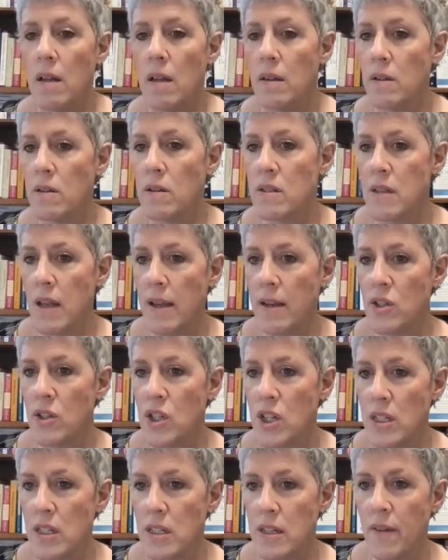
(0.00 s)
Looks like
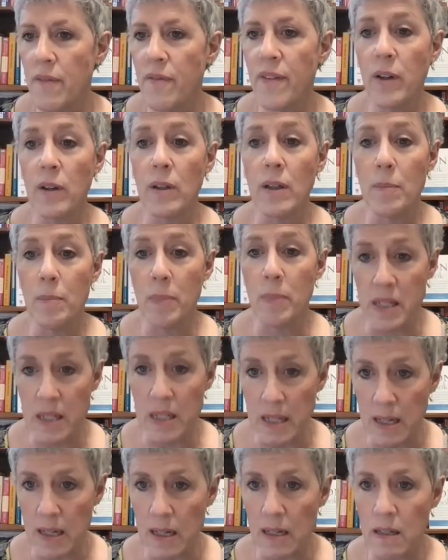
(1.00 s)
she's a fairly
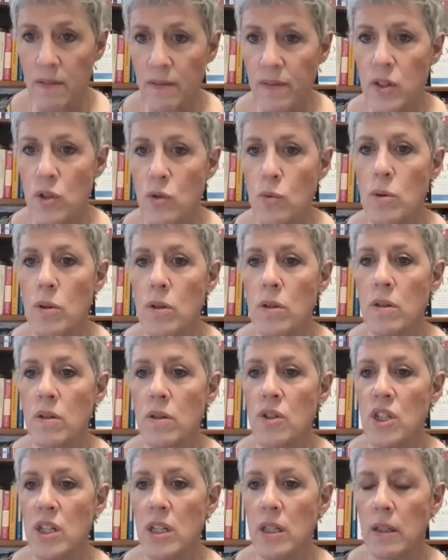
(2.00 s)
busy individual.
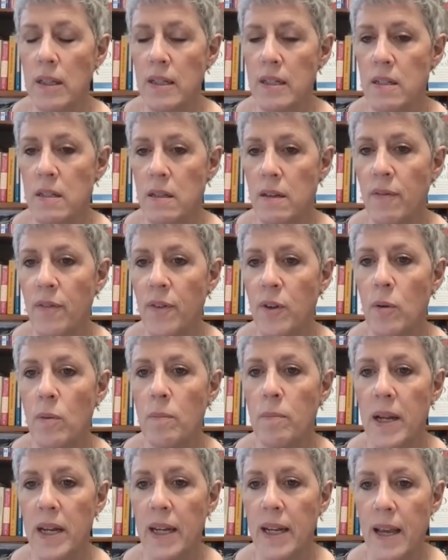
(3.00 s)
She lists a few
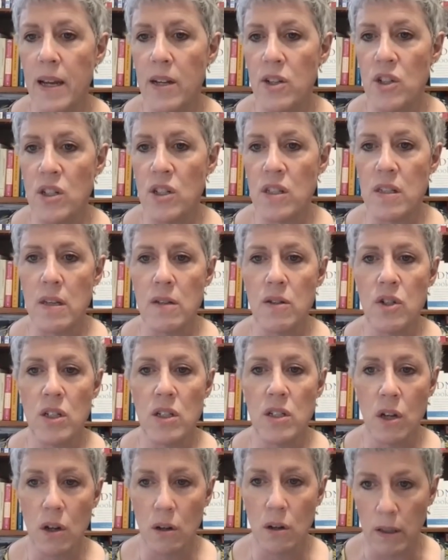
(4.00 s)
medications that
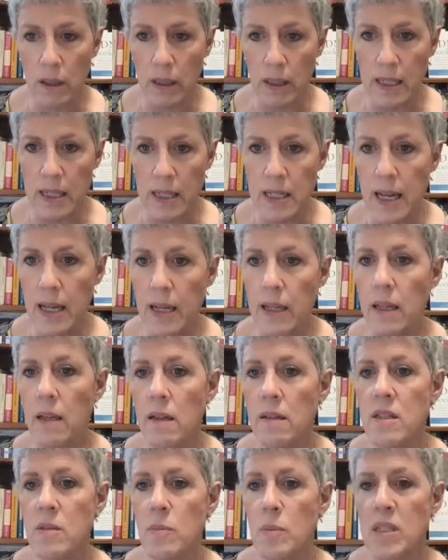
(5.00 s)
she's currently
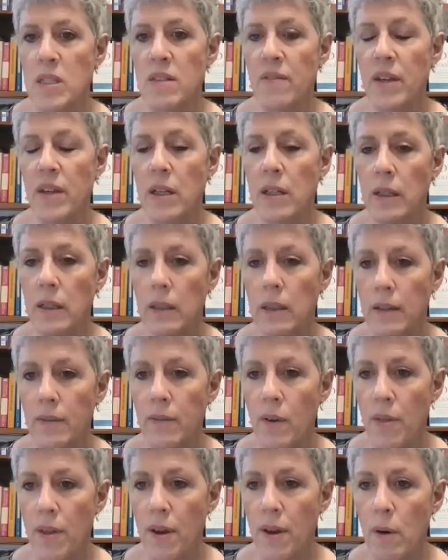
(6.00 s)
taking, specifically
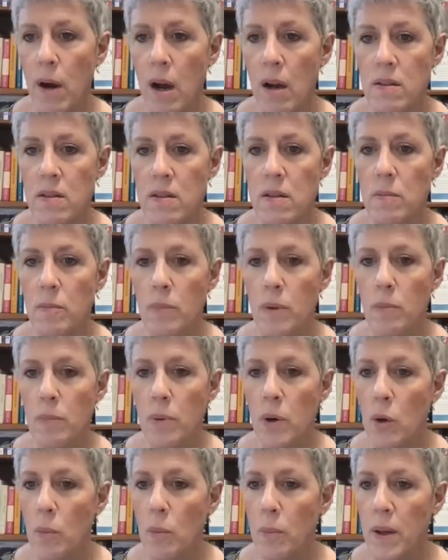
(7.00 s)
levothyroxine,
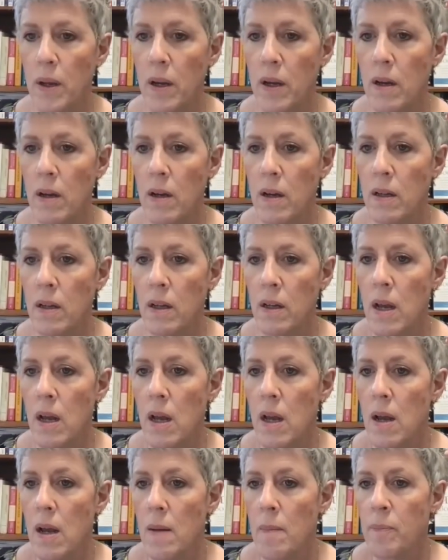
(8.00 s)
bupropion,
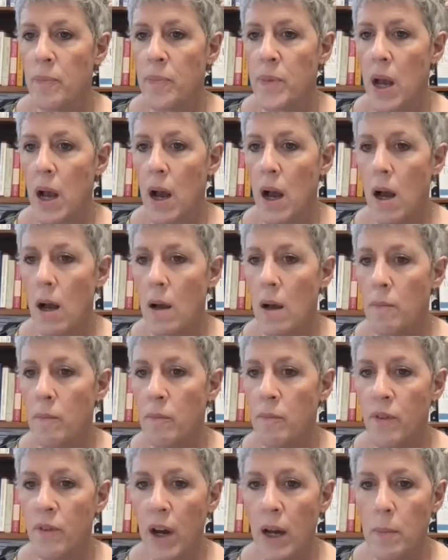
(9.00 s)

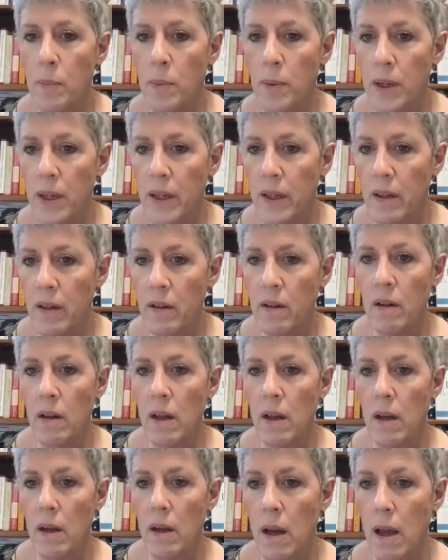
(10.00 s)
Vibrid,
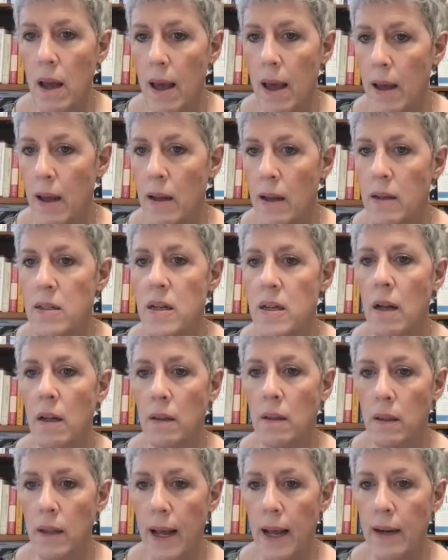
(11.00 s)
and
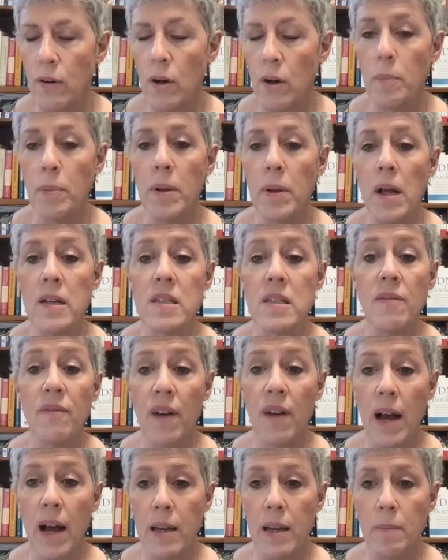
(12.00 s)
Allegra plus
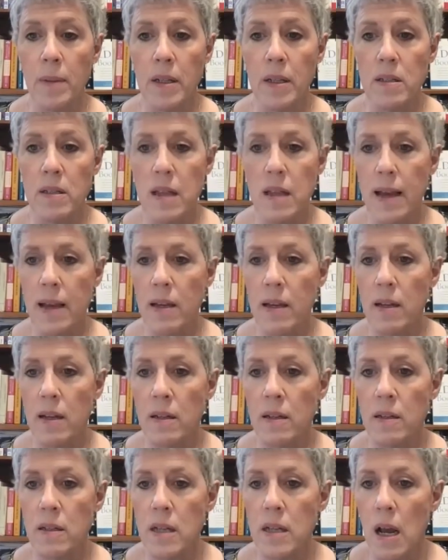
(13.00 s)
vitamins.
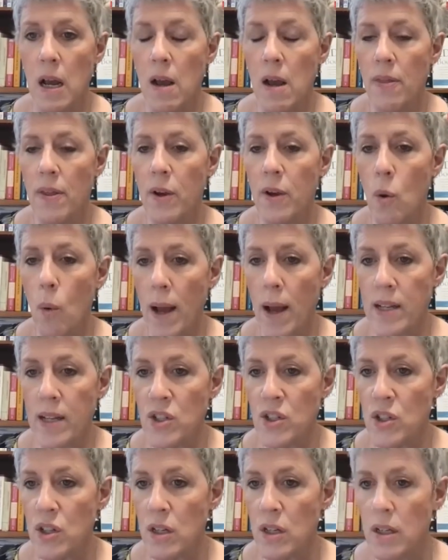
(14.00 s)
And the
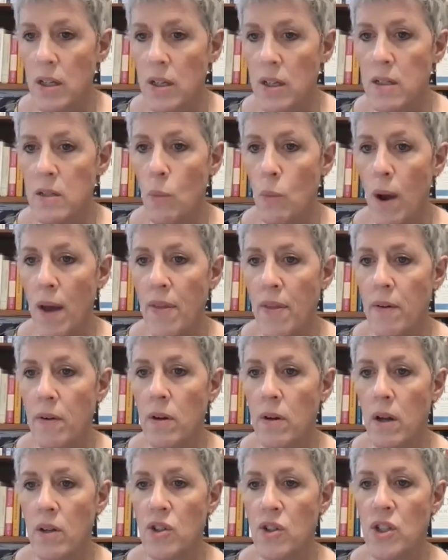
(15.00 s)
question is whether or
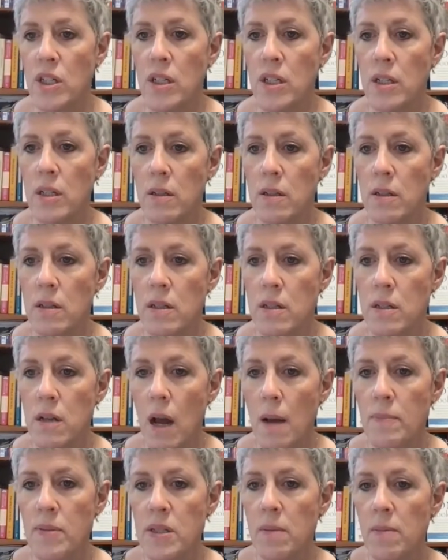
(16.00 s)
not she could
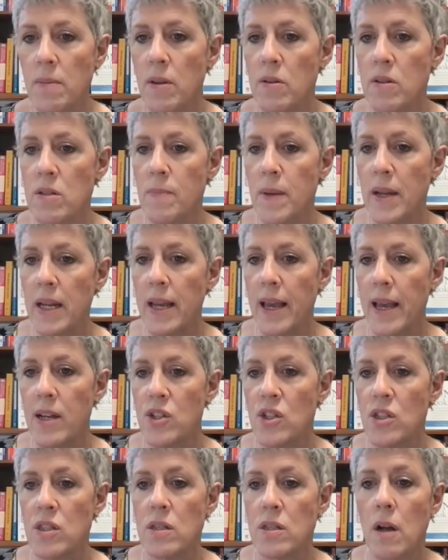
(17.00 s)
stop some of those
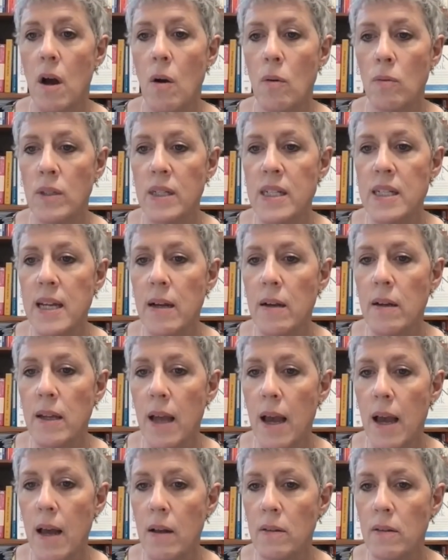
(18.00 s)
medications and only take
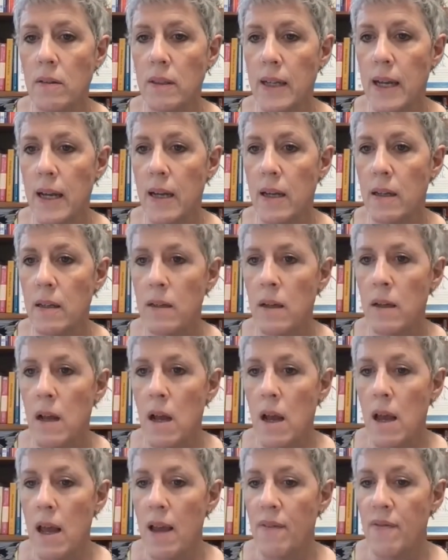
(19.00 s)
LDN,
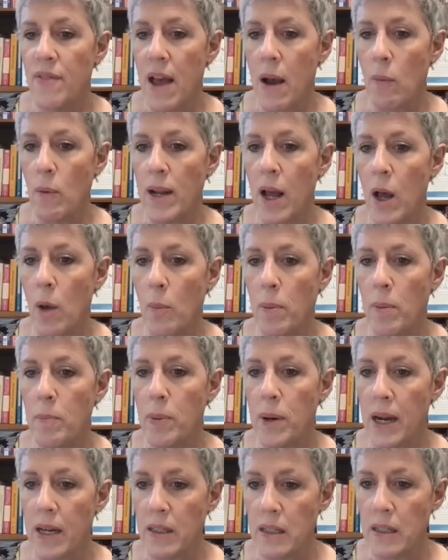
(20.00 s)
if that would help in
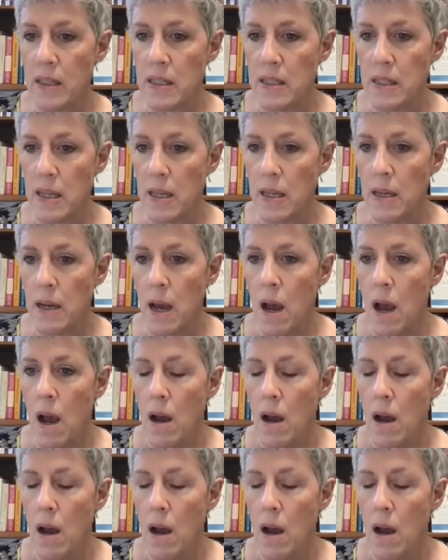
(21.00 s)
pregnancy.